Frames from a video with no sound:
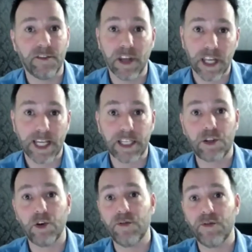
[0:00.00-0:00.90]
you have
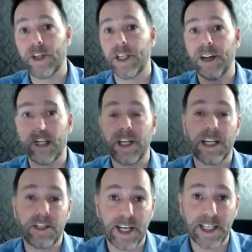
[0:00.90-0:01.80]
links going over to your
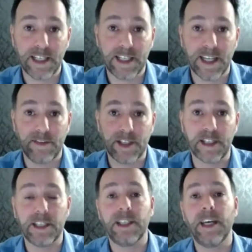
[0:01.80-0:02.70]
freelance writing
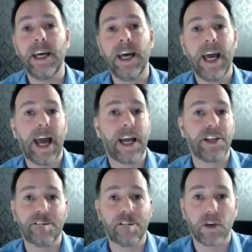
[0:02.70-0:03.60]
services,
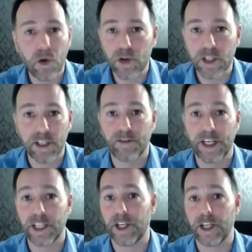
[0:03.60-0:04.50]
and you have loads of
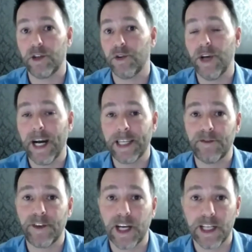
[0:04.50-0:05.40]
things you can do as
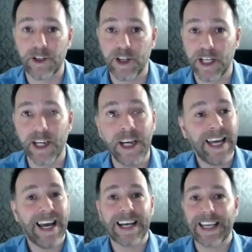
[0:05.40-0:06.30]
a freelance writer.
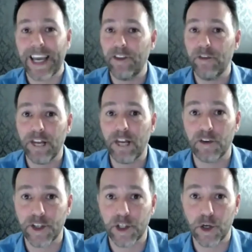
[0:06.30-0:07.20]
Again,
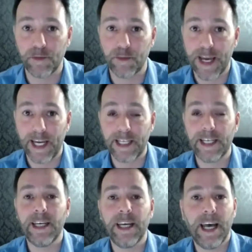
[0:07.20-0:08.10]
thinking off the top of my head,
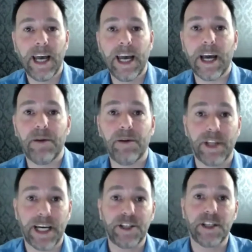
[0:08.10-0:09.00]

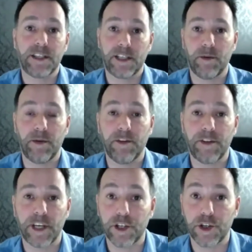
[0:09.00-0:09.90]
but that's just some of the
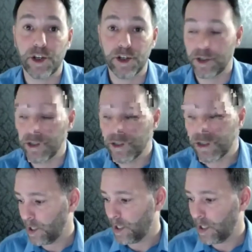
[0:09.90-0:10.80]
things you could do
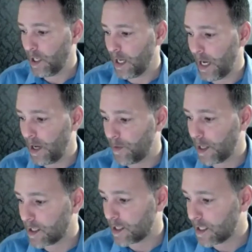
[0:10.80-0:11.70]

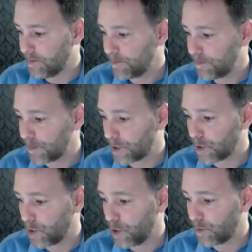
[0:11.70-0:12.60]
there, Lisa.
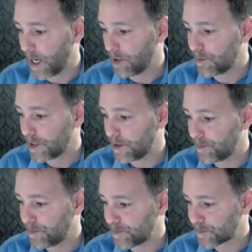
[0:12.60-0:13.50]
So I hope that helps.